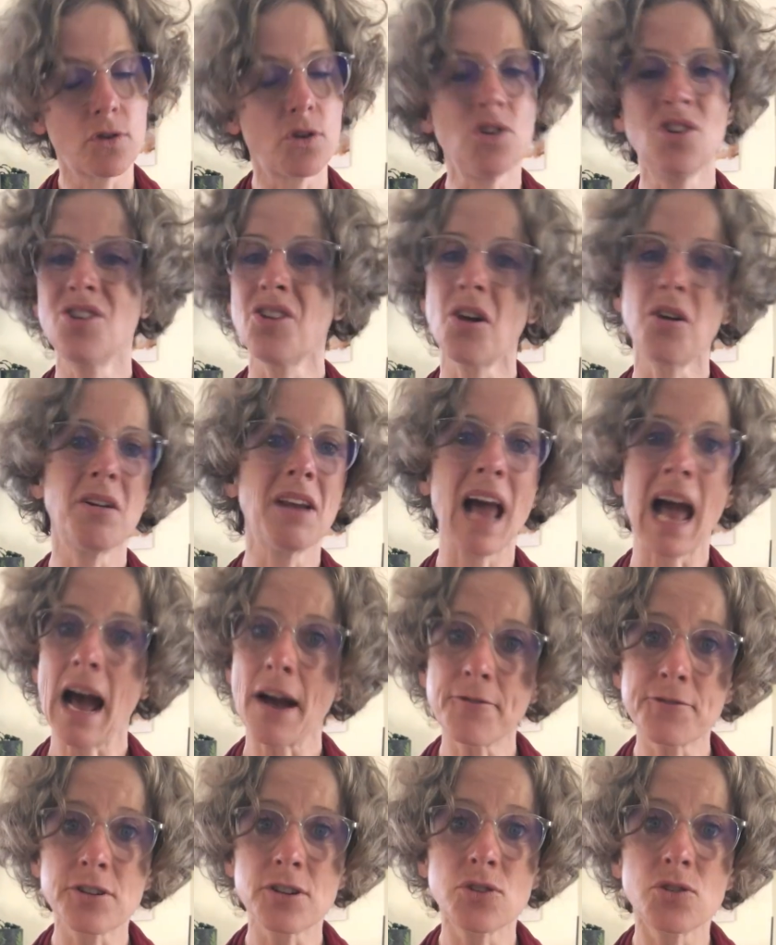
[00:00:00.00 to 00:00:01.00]
You don't
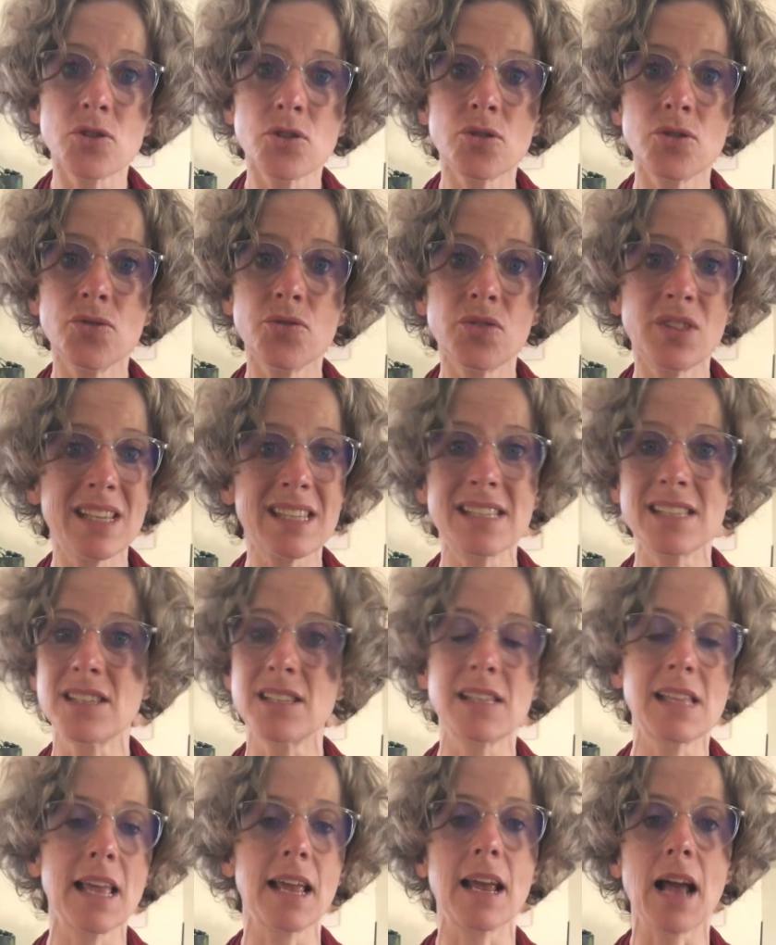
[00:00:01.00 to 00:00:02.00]
have to do, this is
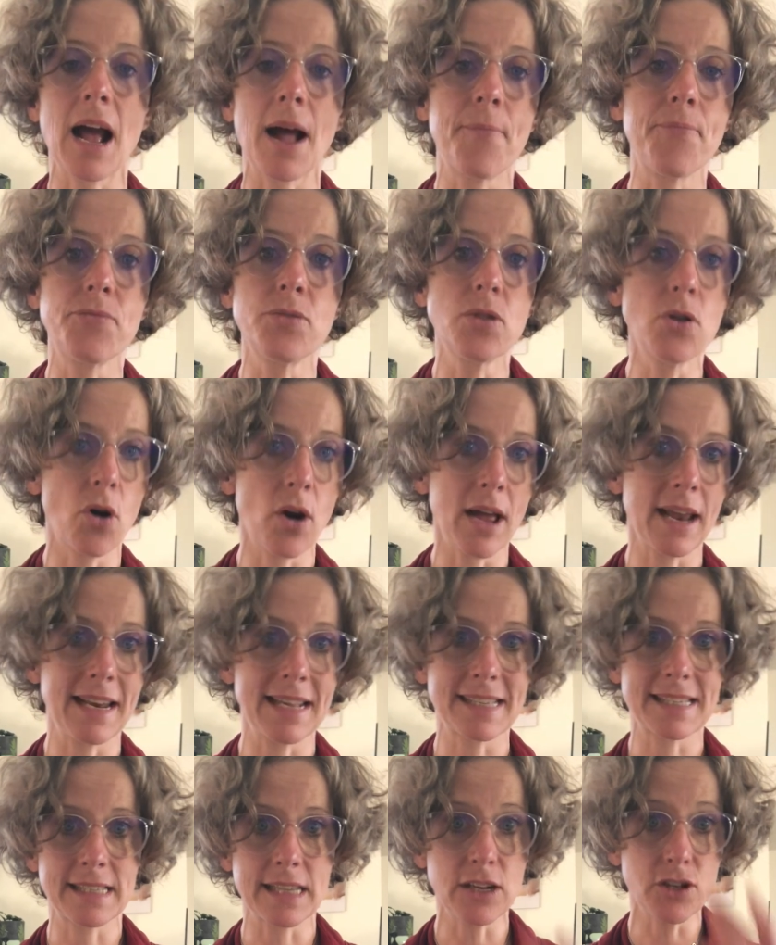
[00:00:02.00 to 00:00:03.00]
not an
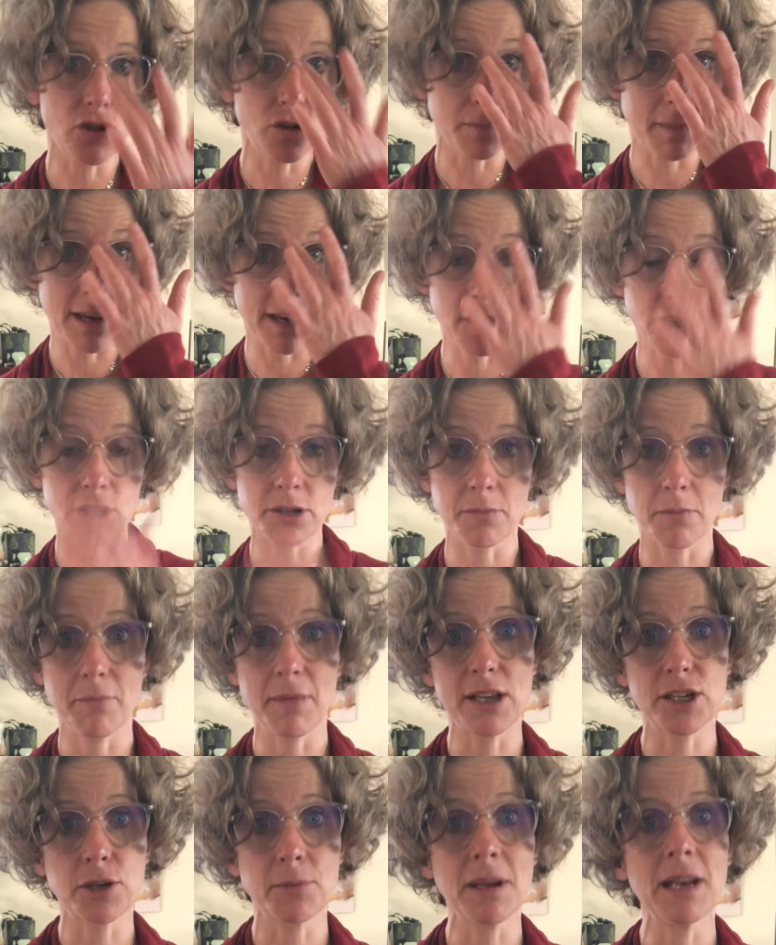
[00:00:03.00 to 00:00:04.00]
essential
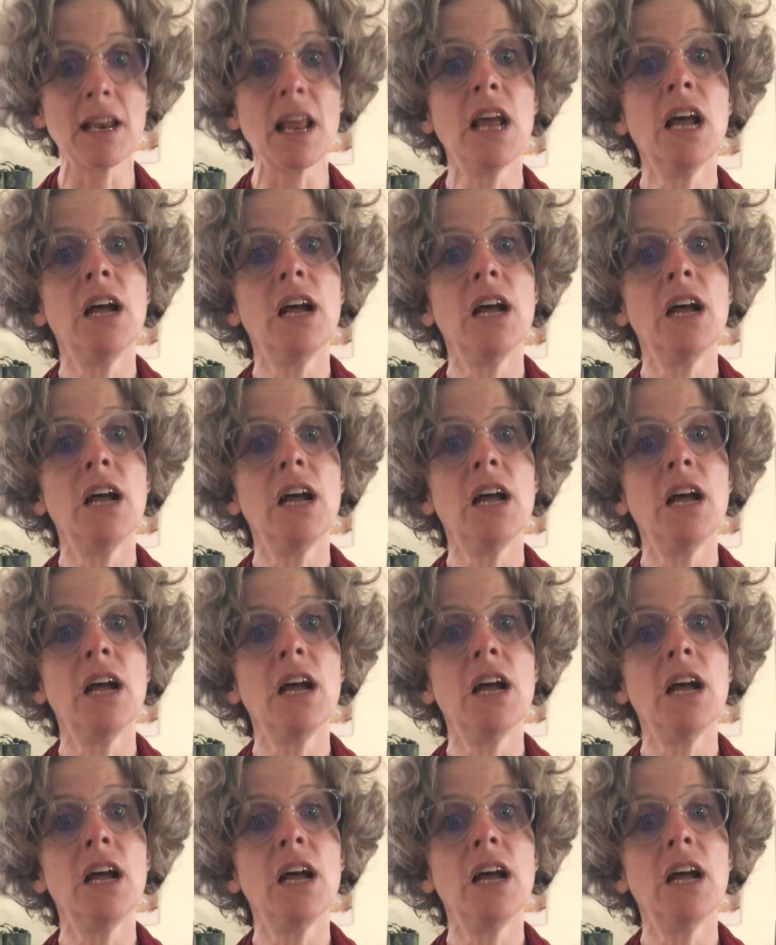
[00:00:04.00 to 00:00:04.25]
measurement.